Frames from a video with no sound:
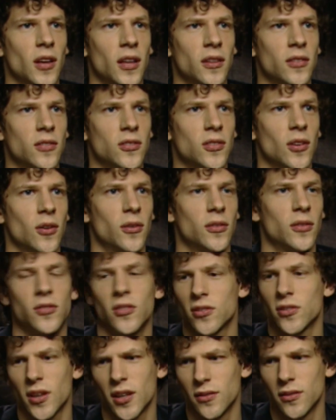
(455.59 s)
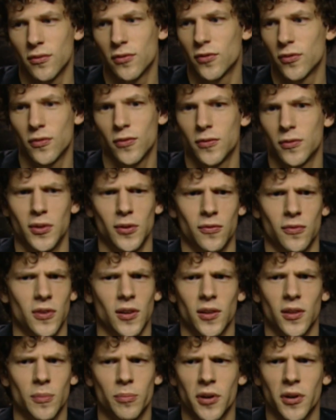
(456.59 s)
and so it just kind of you
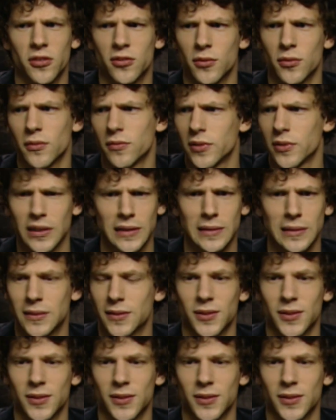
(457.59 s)
feel the pressure of like